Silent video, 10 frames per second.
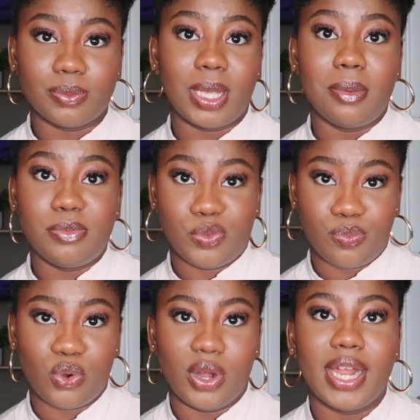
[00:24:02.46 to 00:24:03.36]
sometimes
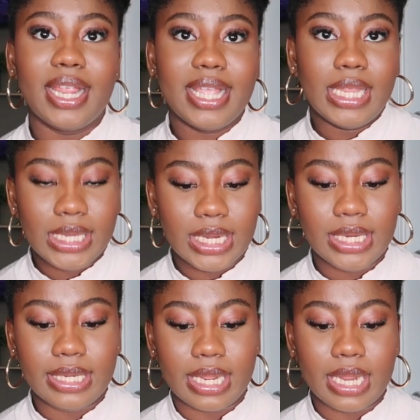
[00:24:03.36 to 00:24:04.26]
more, in
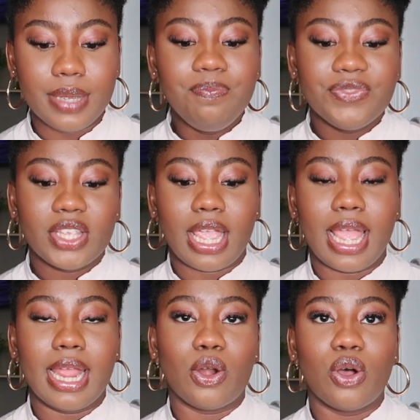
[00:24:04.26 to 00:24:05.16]
a day.
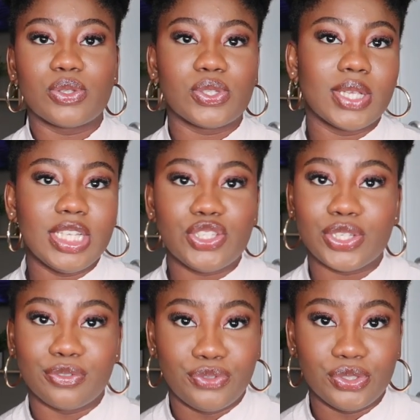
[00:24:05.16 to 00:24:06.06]
And also
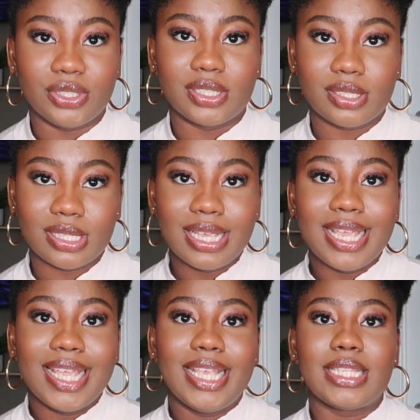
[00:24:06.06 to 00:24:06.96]
eat your fruits.
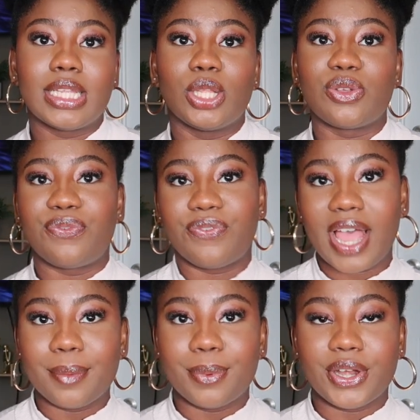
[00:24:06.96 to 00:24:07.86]
Eat a lot of
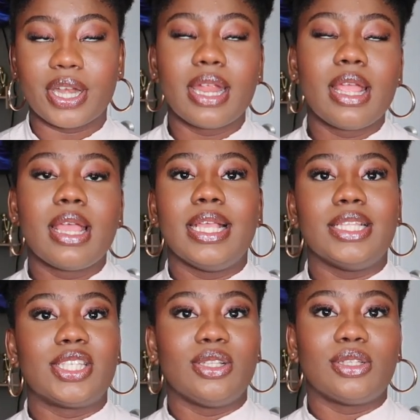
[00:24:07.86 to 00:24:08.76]
fiber,
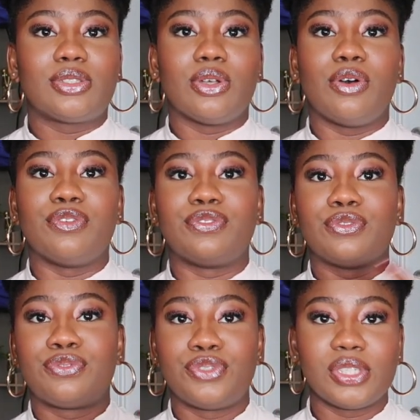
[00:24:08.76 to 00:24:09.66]
eat a lot
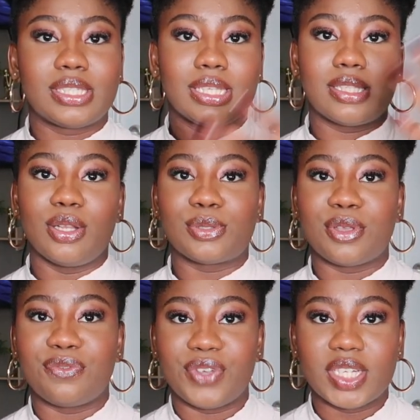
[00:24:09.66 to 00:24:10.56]
of fruits, eat a
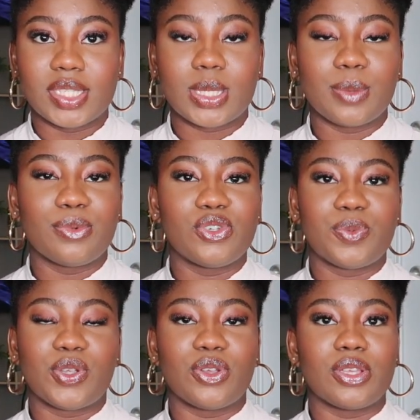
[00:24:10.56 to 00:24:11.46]
lot of
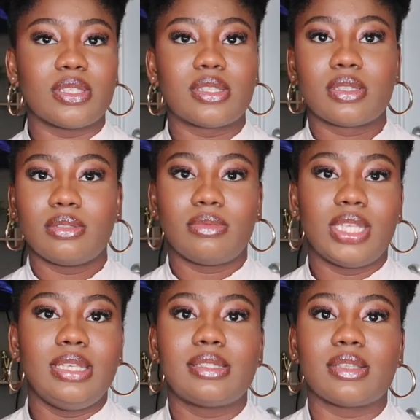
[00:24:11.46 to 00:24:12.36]
vegetables, because
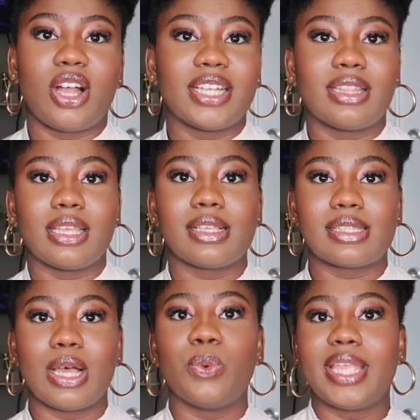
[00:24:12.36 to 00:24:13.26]
these are the
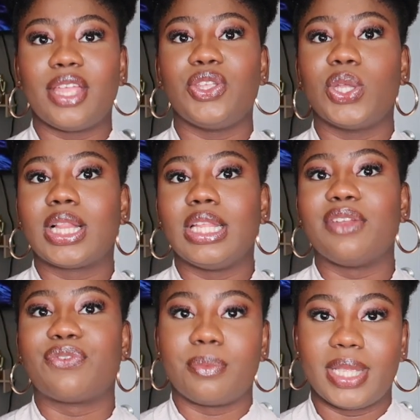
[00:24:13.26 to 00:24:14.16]
things that will get you
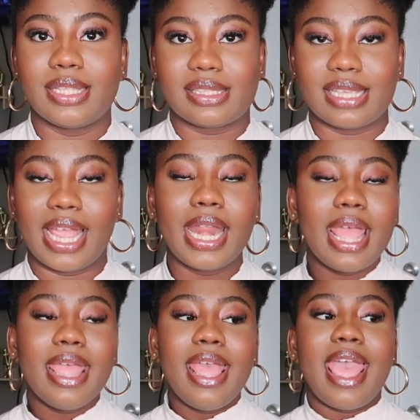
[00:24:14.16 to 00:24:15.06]
clean from
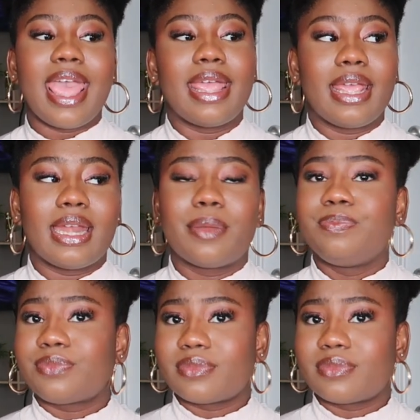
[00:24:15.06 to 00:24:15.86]
inside. And